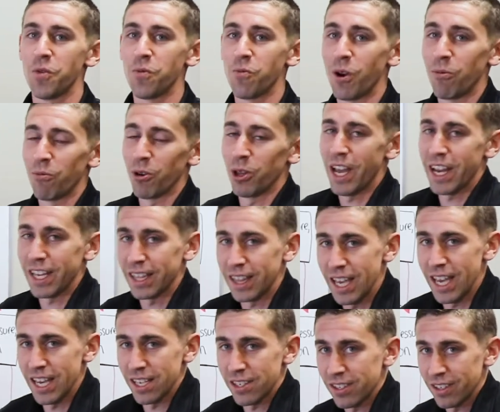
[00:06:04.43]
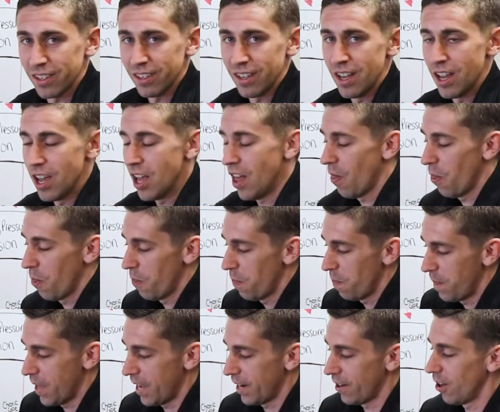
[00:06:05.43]
When we're like this,
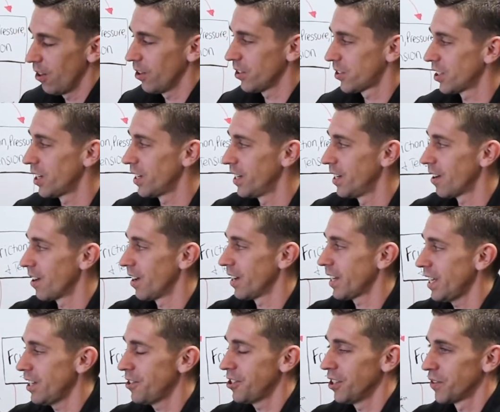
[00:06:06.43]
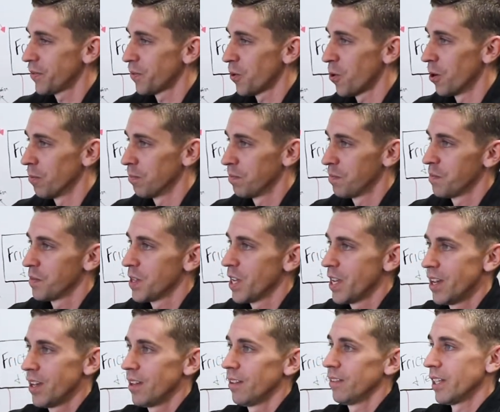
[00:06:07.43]
then all of a sudden our adhesions form.
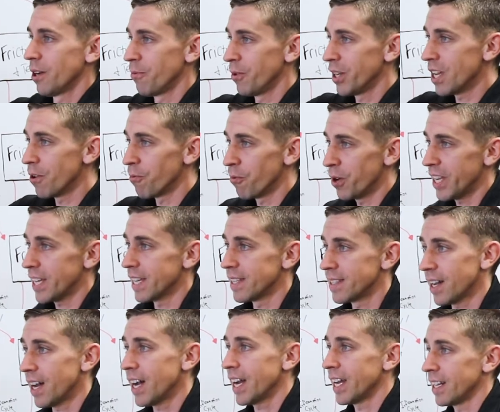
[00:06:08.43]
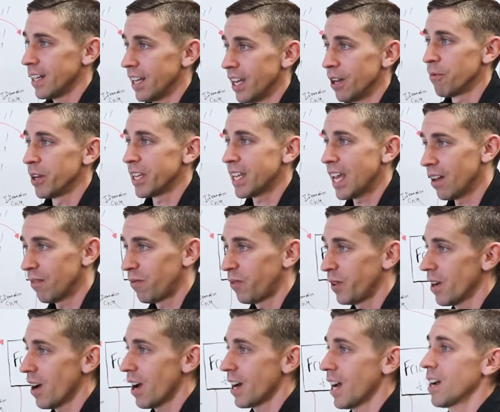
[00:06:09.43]
Then we get weak and tight and we can't
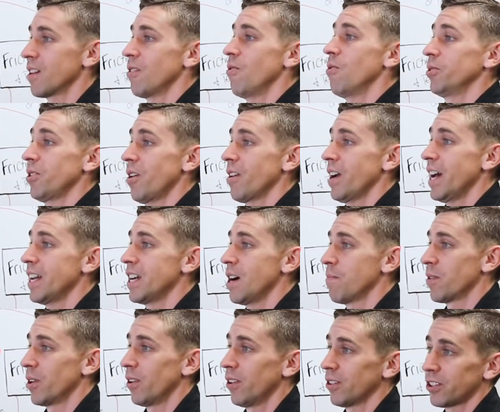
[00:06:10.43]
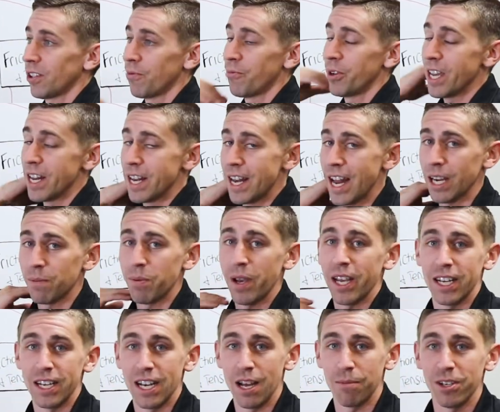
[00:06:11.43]
figure out how to hold our head up, and all of a sudden we get neck
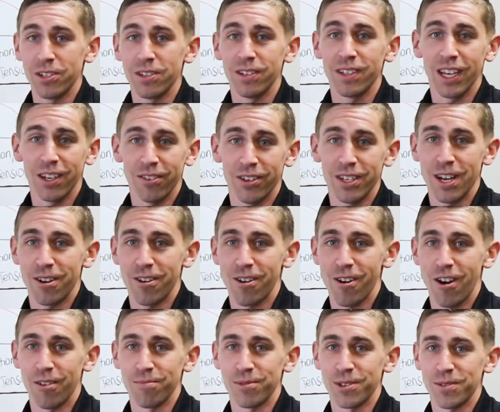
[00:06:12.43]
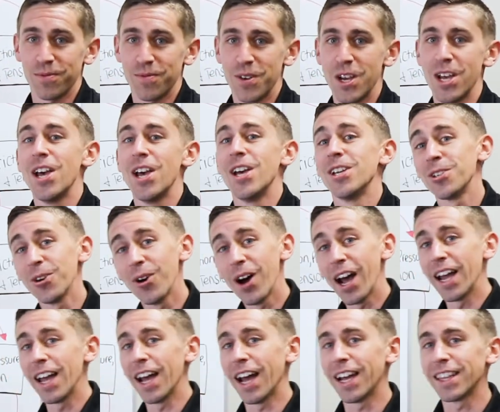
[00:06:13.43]
pain and numbness and tingling down our arms. So
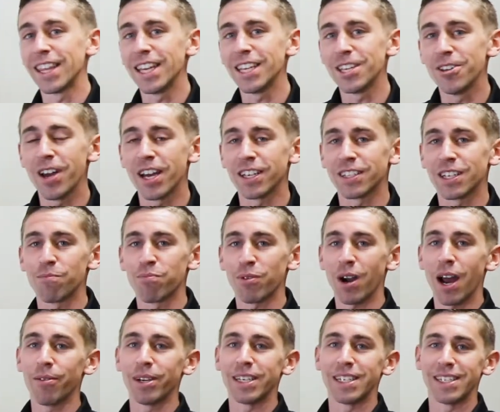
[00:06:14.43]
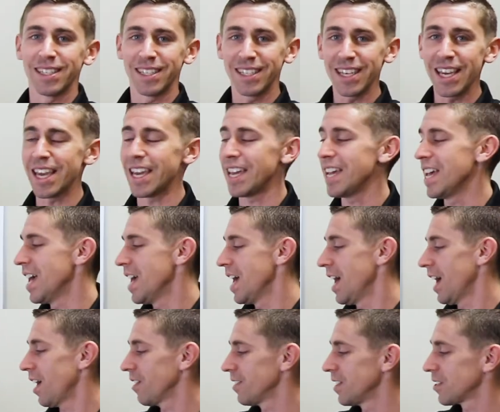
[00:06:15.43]
I think you guys can probably see
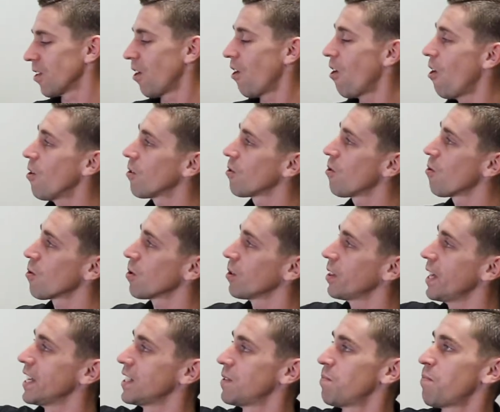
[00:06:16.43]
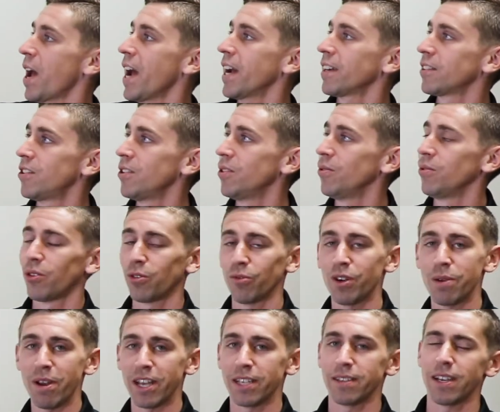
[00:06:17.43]
how this all correlates back to
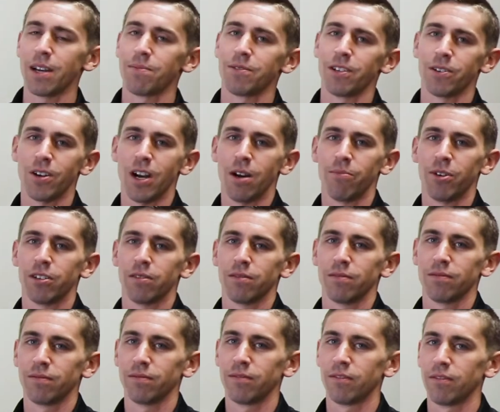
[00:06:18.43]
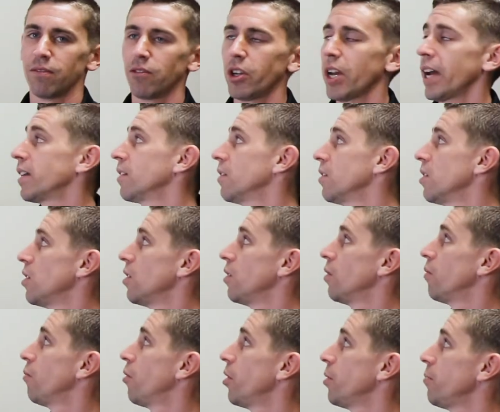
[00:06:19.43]
three main types of trauma, okay?
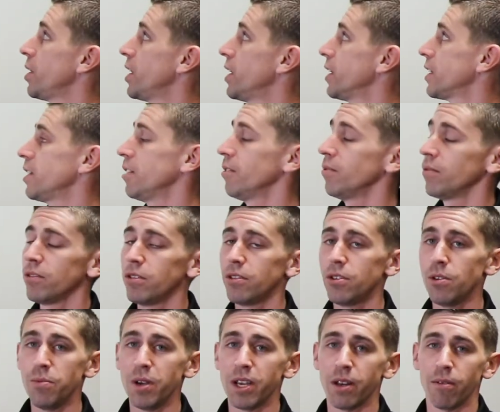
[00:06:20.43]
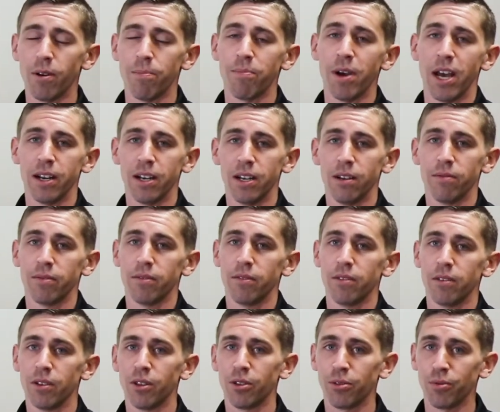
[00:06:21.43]
One being acute, two being repetitive,
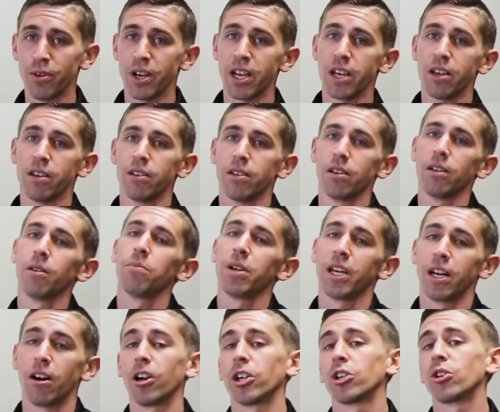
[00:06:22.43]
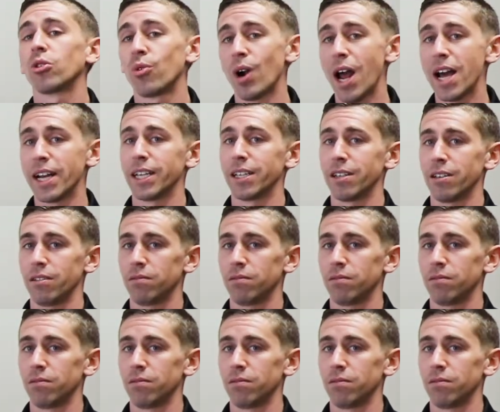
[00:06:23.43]
three being our chronic.